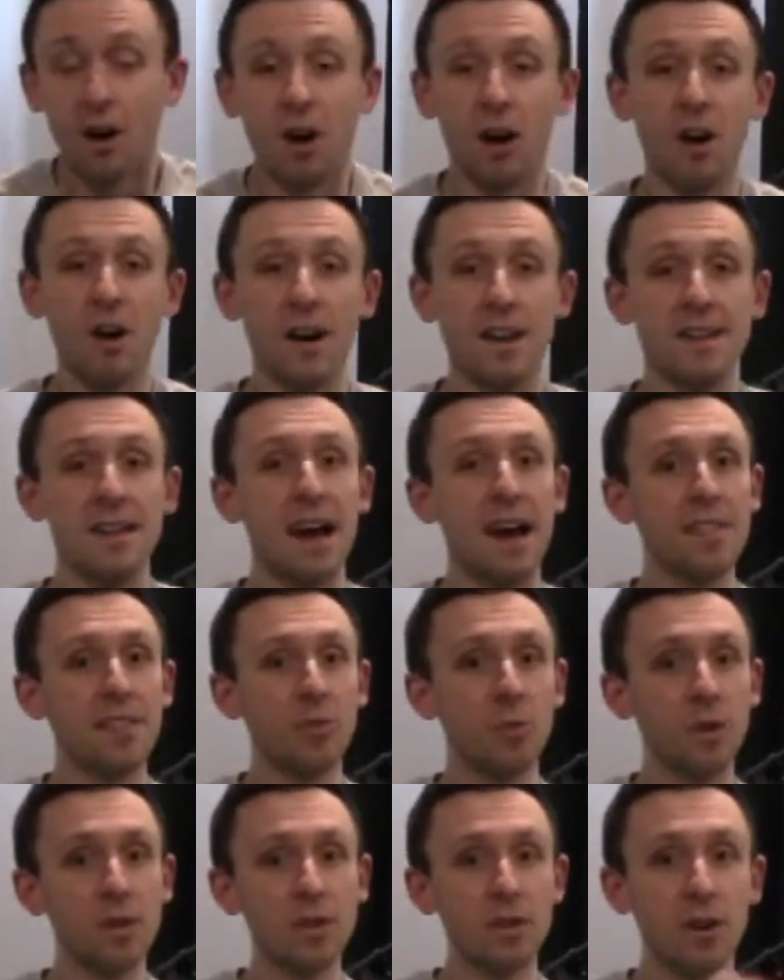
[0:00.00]
Alright, now
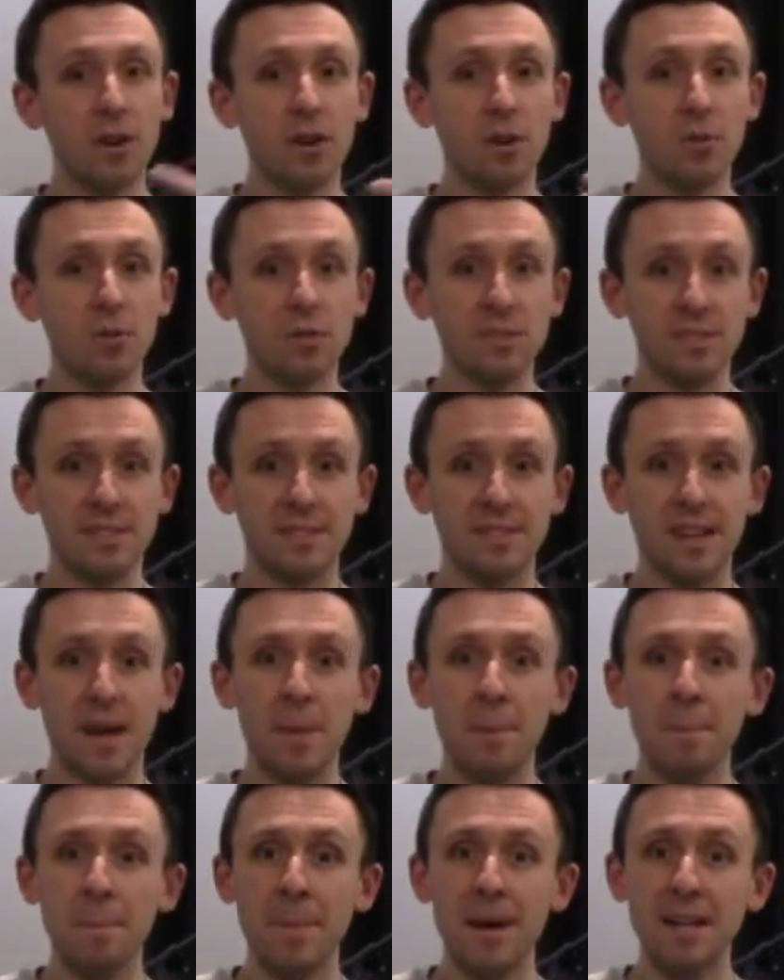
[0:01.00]
that we know
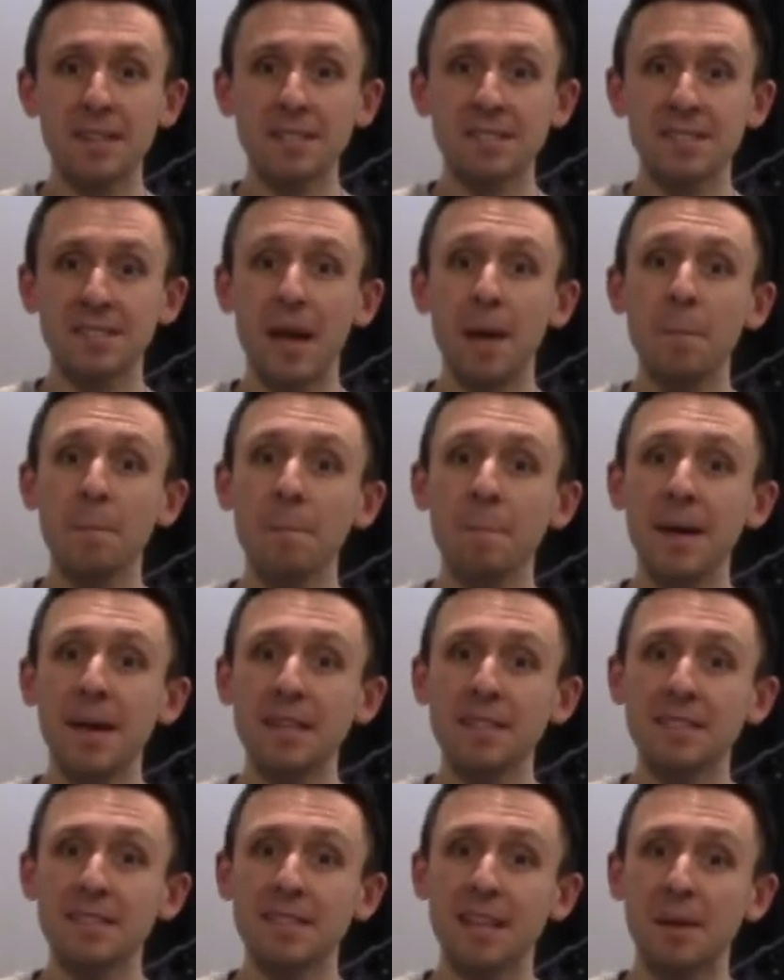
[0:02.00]
samba,
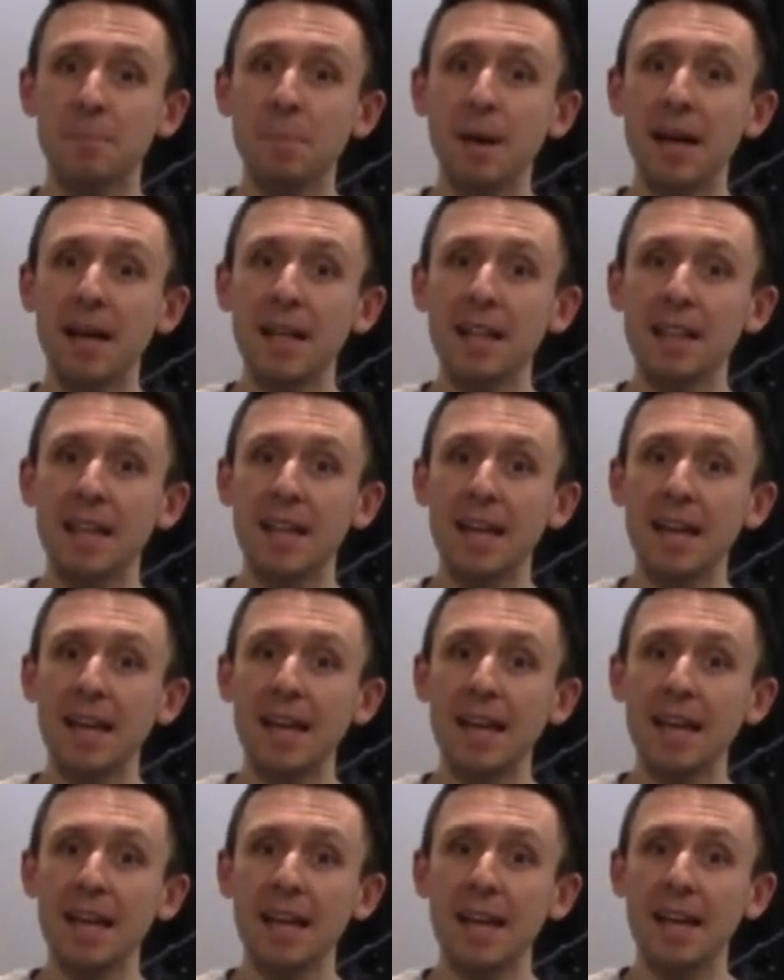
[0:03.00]
samba, samba, la
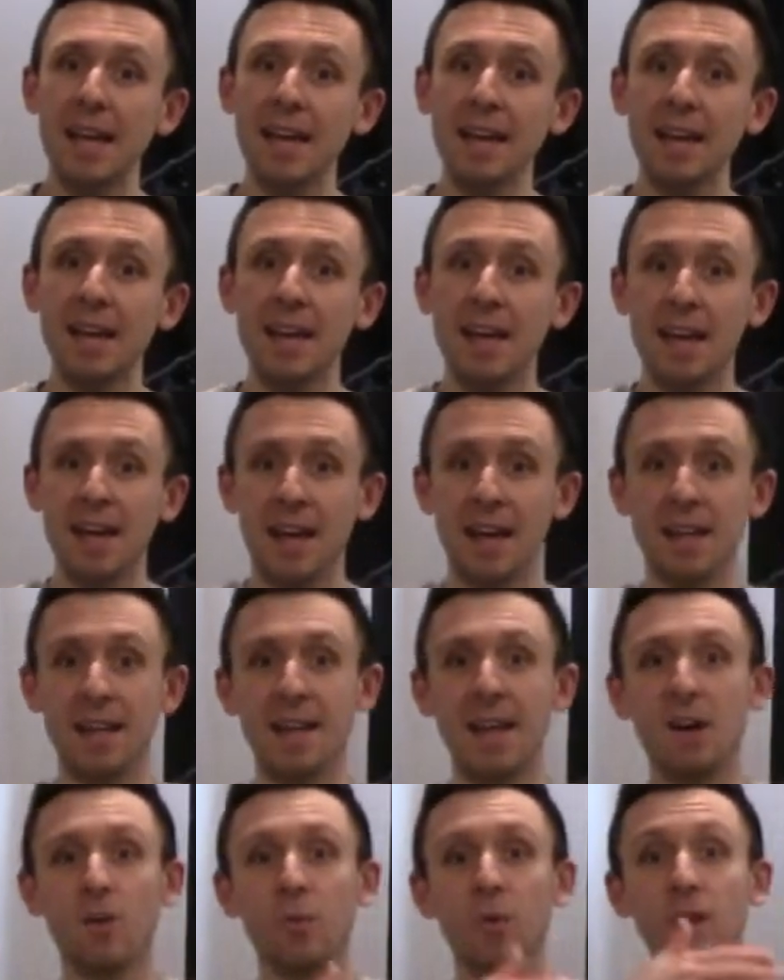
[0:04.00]
le le, and
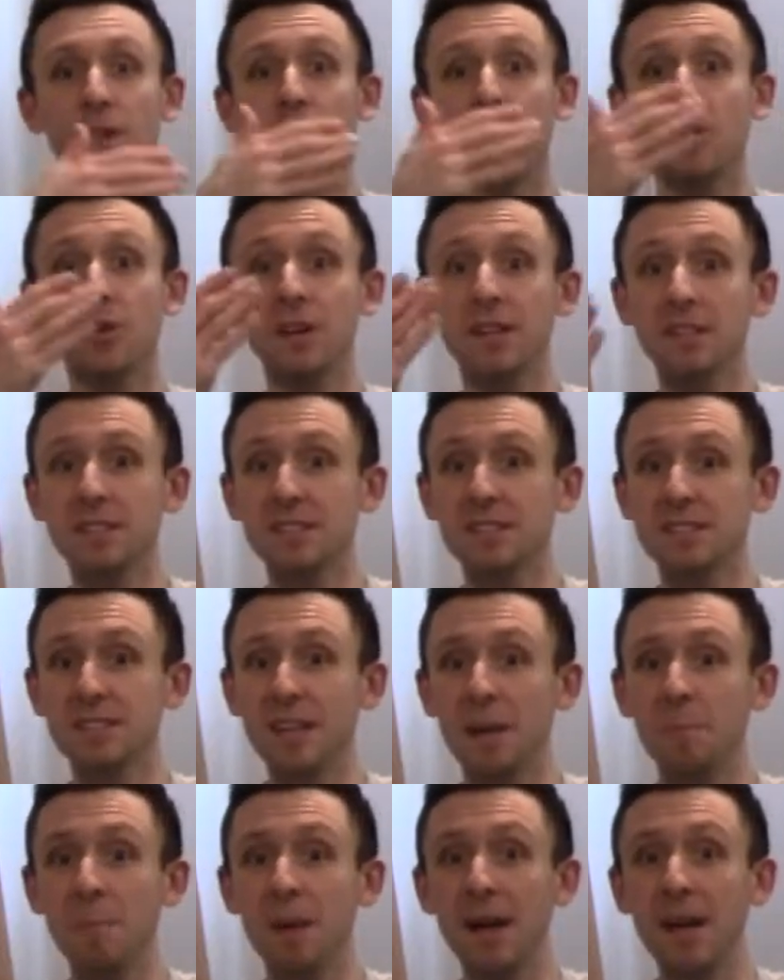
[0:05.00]
now we know
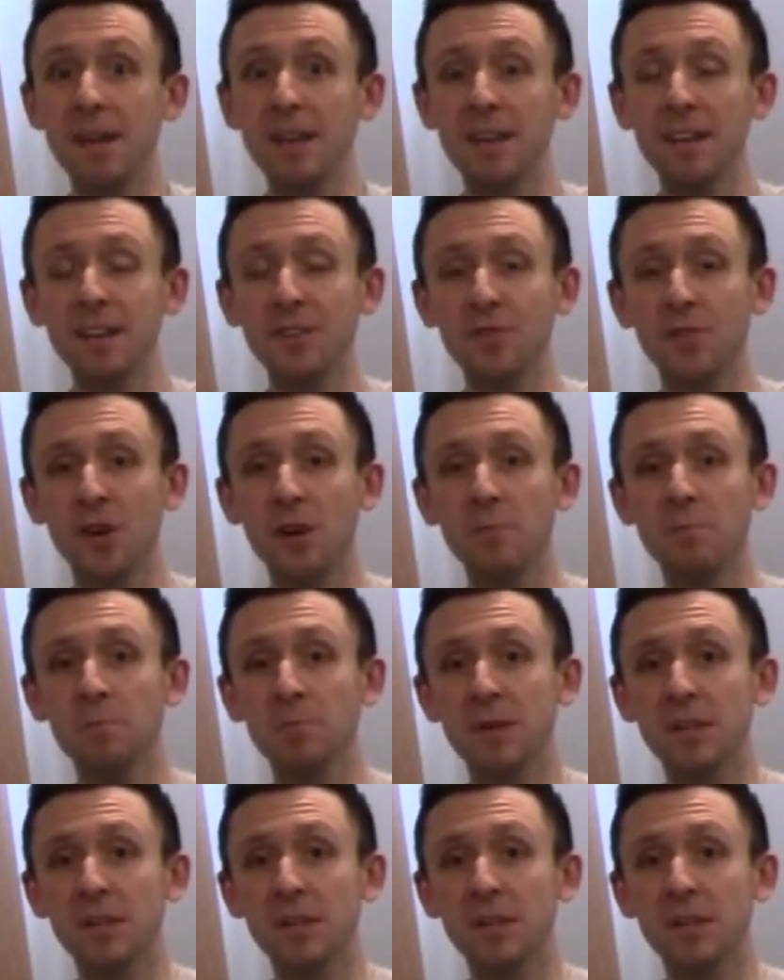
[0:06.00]
samba is from